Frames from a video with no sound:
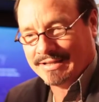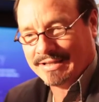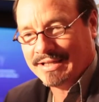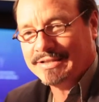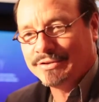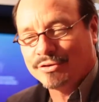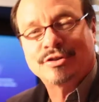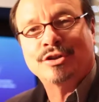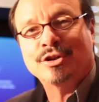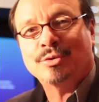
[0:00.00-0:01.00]
It's
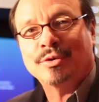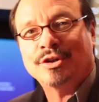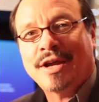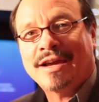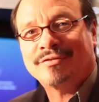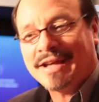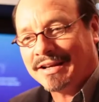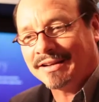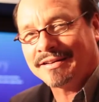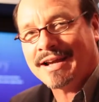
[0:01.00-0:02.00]
easier to do when you have
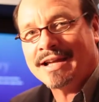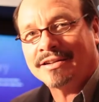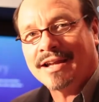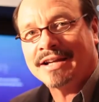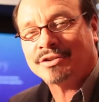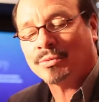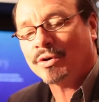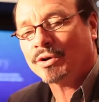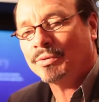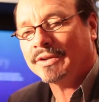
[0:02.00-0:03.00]
that kind of light to
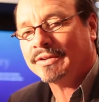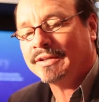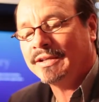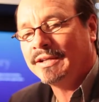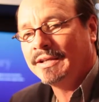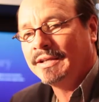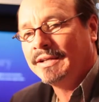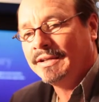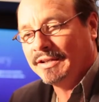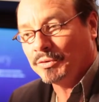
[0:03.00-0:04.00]
work with, and
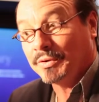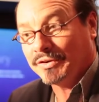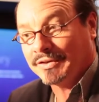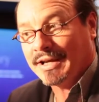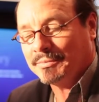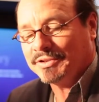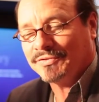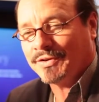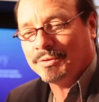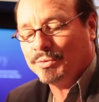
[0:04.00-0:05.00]
in the wintertime
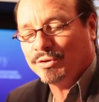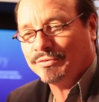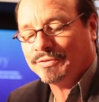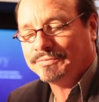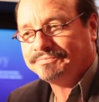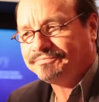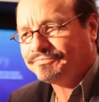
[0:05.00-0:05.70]
it's very beautiful.